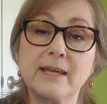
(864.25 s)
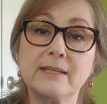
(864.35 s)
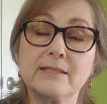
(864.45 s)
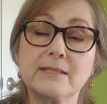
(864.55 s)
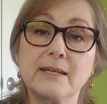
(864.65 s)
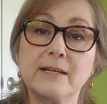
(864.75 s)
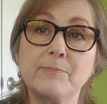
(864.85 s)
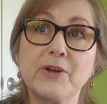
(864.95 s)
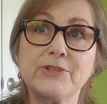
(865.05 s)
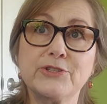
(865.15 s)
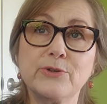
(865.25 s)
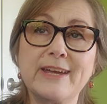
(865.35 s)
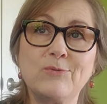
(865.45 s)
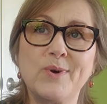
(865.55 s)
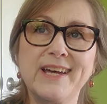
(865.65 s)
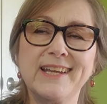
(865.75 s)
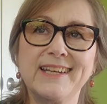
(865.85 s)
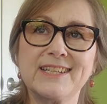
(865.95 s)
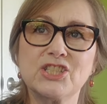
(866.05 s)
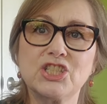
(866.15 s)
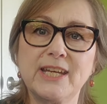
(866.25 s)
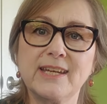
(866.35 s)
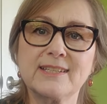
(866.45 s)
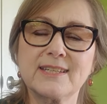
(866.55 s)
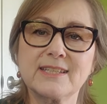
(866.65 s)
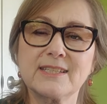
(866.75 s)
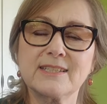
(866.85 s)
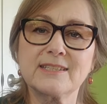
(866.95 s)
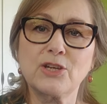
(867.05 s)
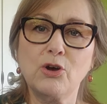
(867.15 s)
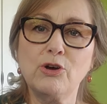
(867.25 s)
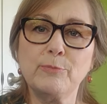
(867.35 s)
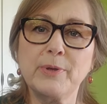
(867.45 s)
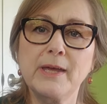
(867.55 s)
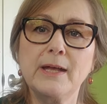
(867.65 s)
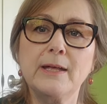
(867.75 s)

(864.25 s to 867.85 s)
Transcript: And I do have one checked top,